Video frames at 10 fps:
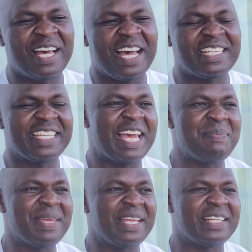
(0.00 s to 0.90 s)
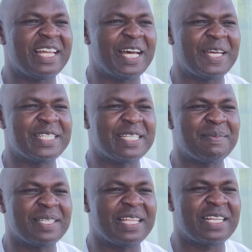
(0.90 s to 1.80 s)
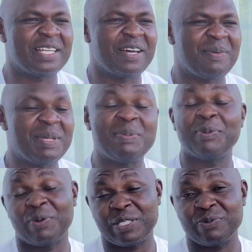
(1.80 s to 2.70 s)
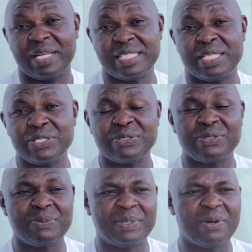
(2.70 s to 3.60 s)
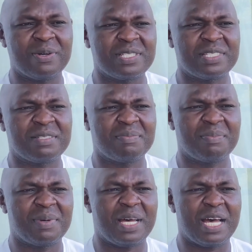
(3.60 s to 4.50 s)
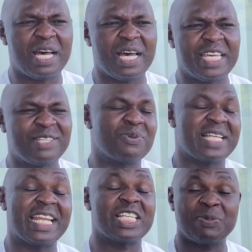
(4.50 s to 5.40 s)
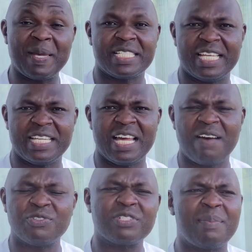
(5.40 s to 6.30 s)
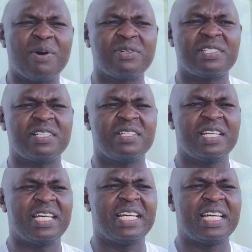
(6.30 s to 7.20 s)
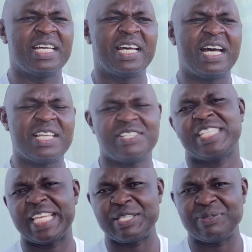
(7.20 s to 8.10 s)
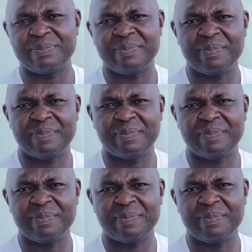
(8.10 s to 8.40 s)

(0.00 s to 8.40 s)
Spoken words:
And here I mean it's something that many people don't want to listen to because it was unexpected. I've talked about Sikhism.